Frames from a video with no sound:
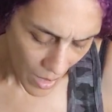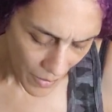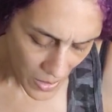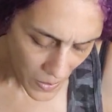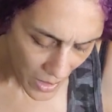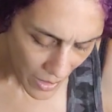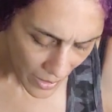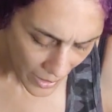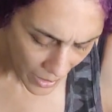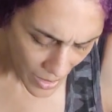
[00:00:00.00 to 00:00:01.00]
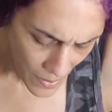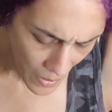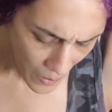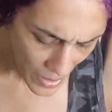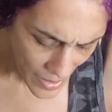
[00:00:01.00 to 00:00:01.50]
this was on clearance, but I
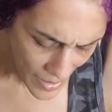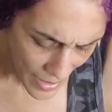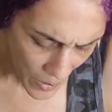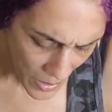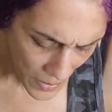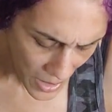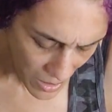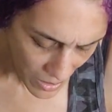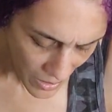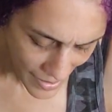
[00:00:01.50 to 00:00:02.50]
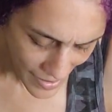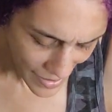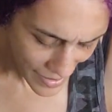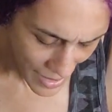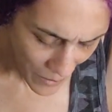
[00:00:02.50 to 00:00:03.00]
want to see what material this is,
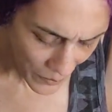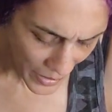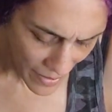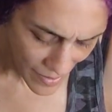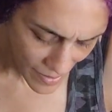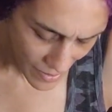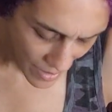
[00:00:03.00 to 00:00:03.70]
because I don't think this is